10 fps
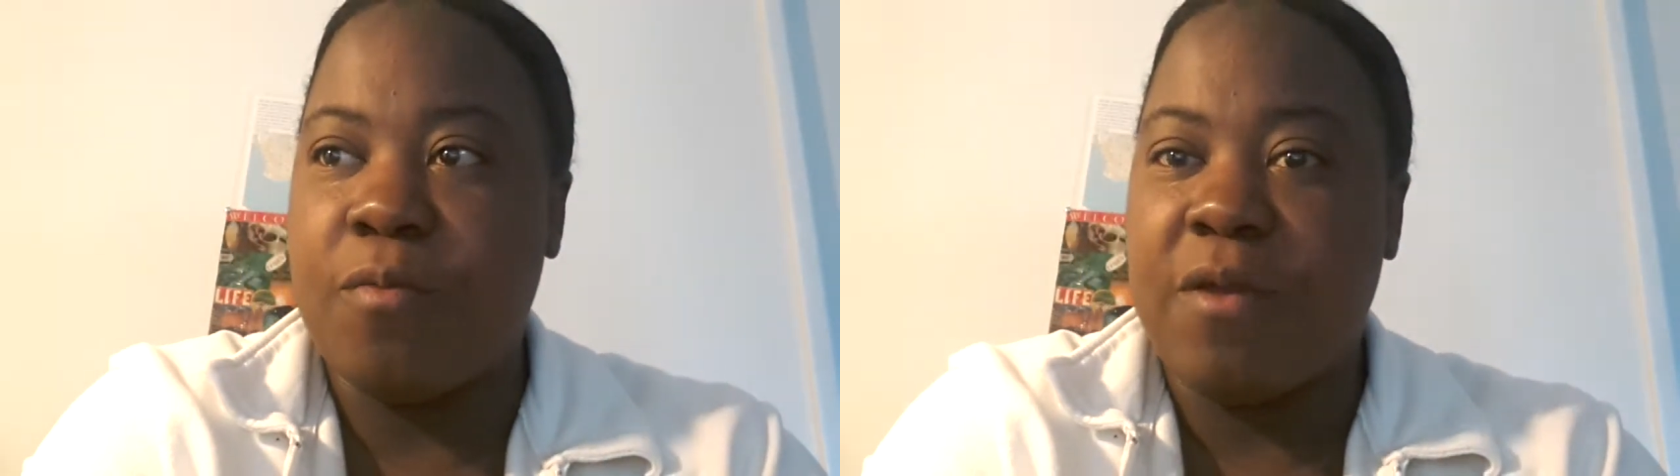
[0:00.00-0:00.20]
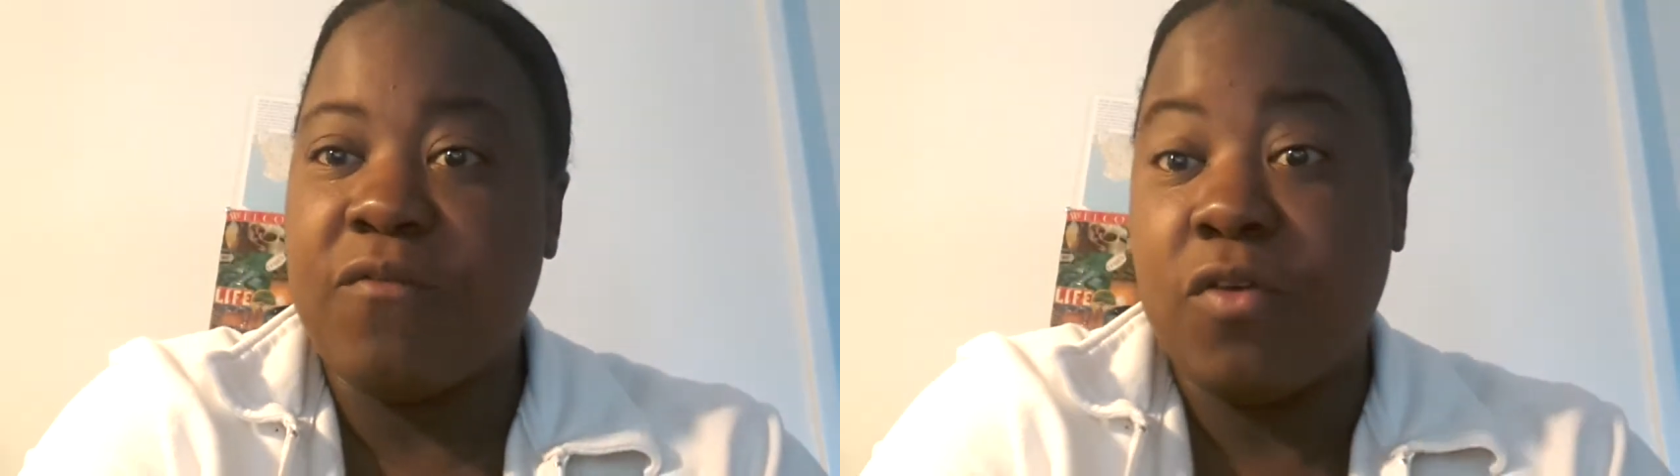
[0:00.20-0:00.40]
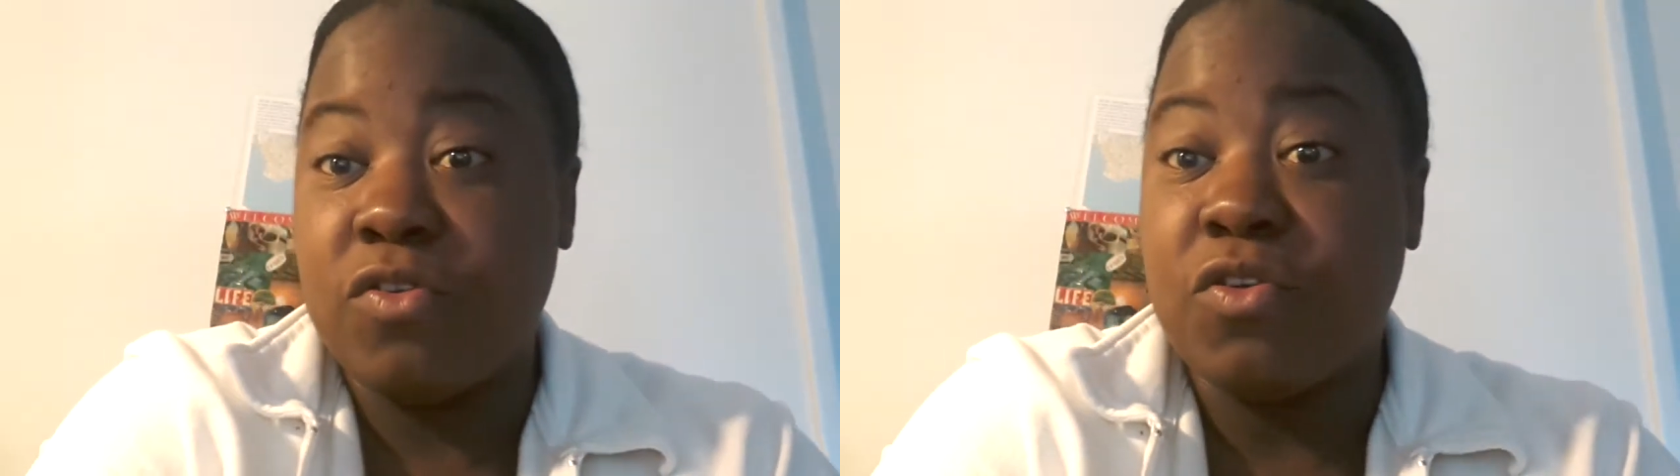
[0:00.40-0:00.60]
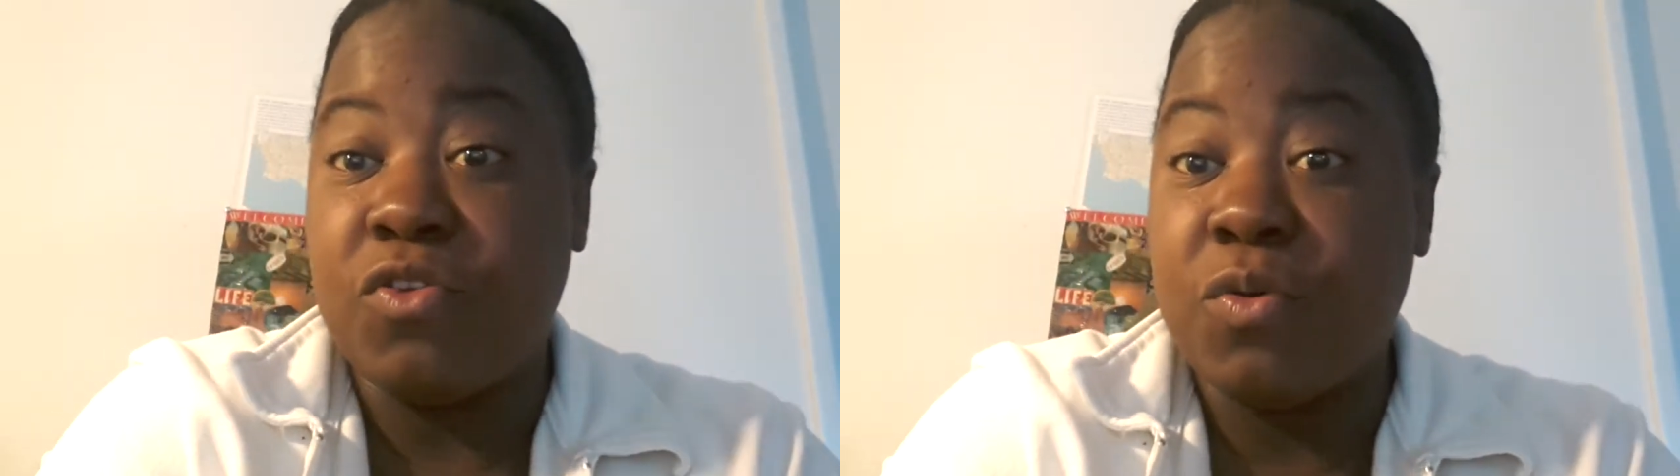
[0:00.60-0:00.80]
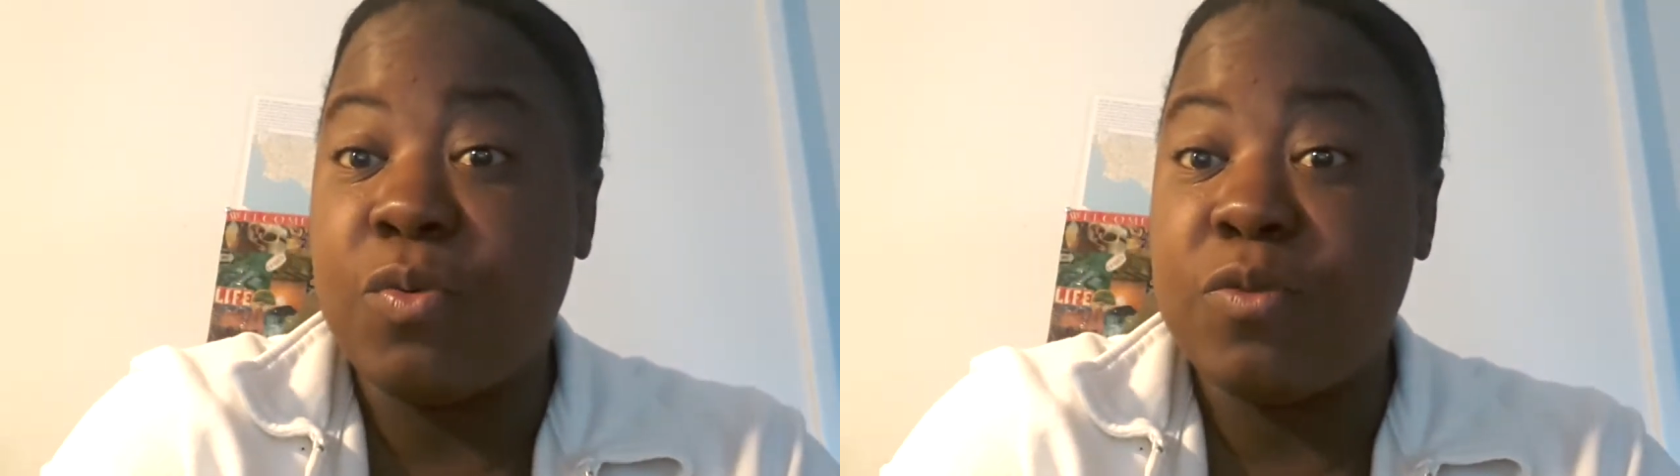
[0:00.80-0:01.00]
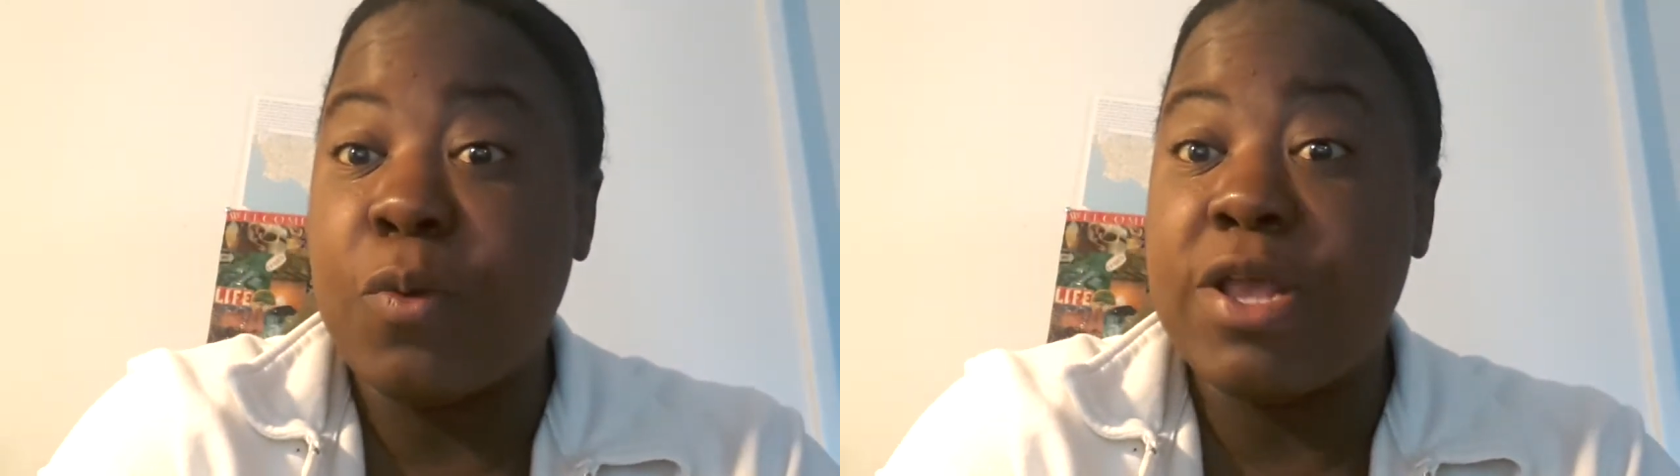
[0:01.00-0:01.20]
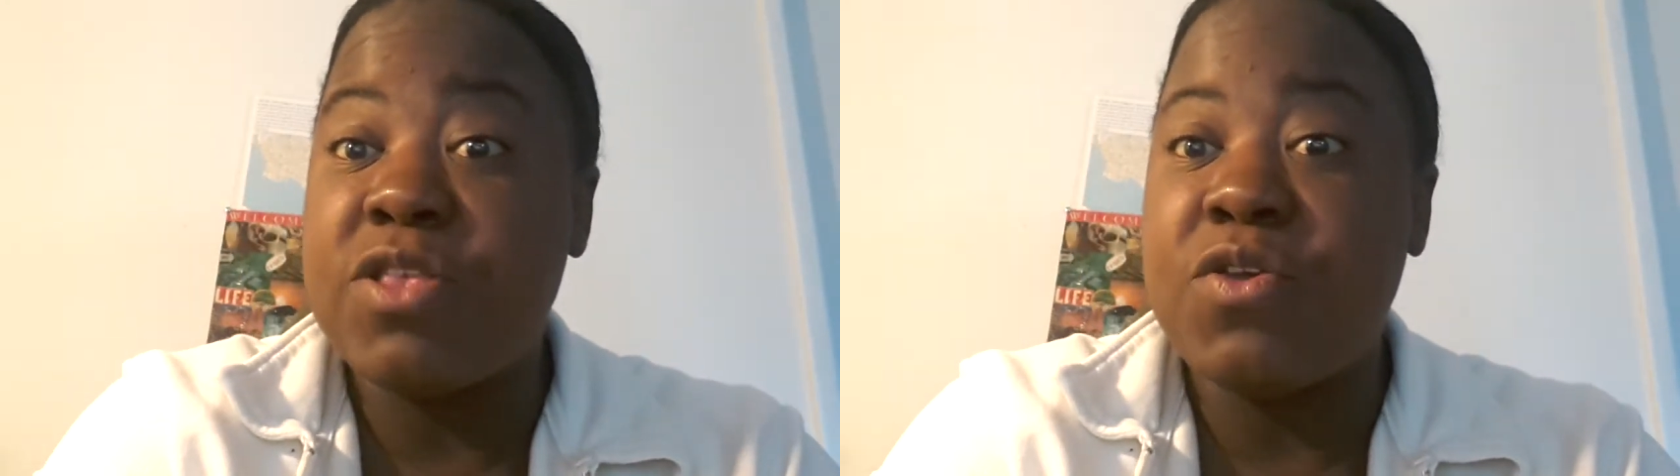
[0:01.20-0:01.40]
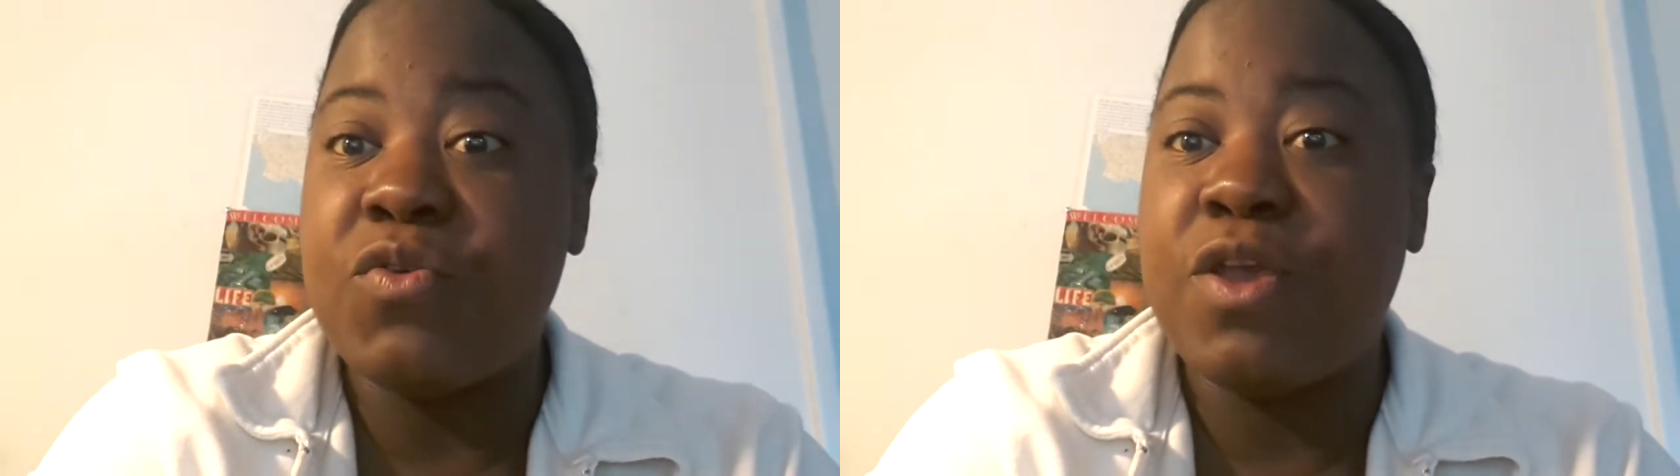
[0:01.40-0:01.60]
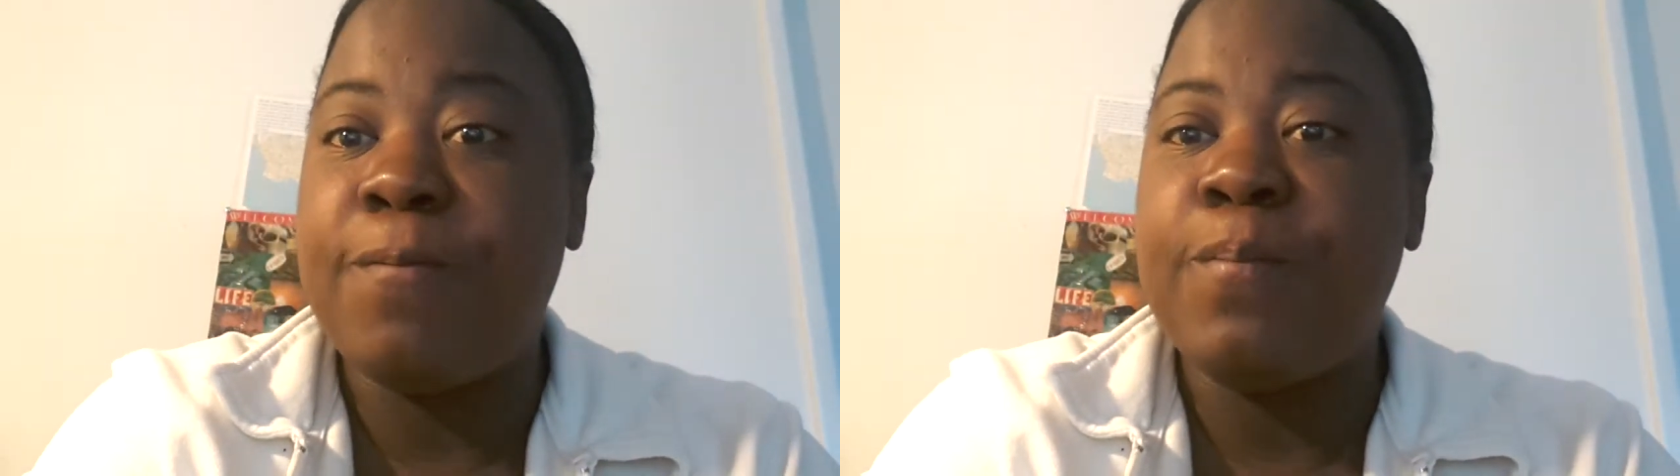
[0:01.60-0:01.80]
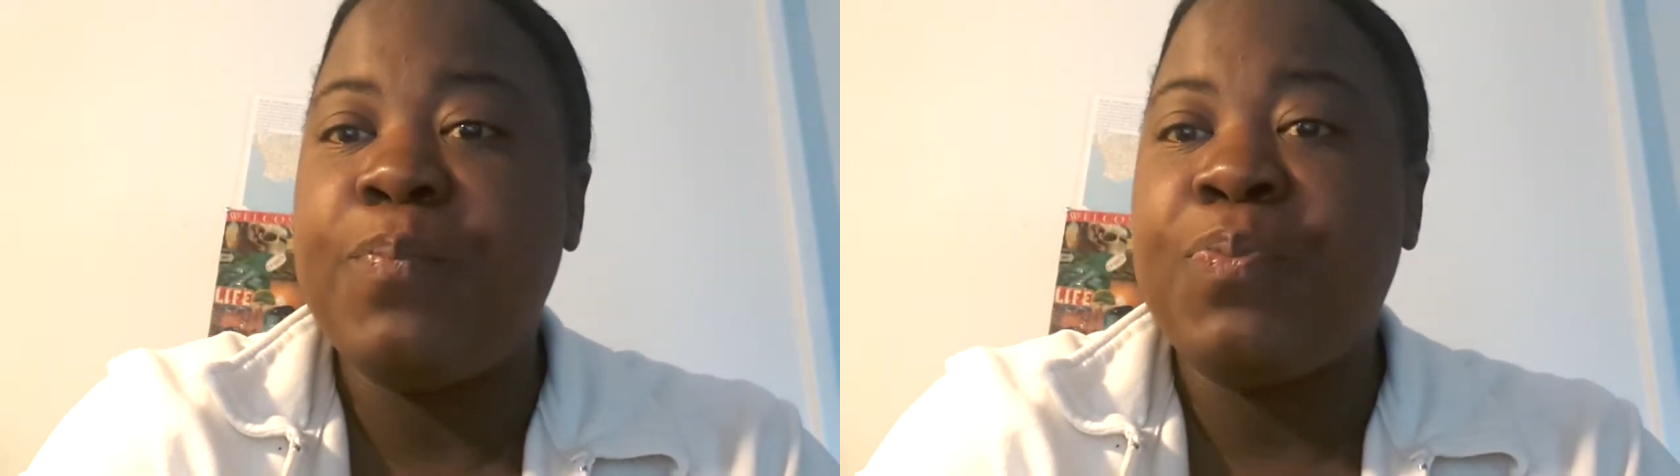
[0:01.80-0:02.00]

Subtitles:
My first surgery was brain surgery.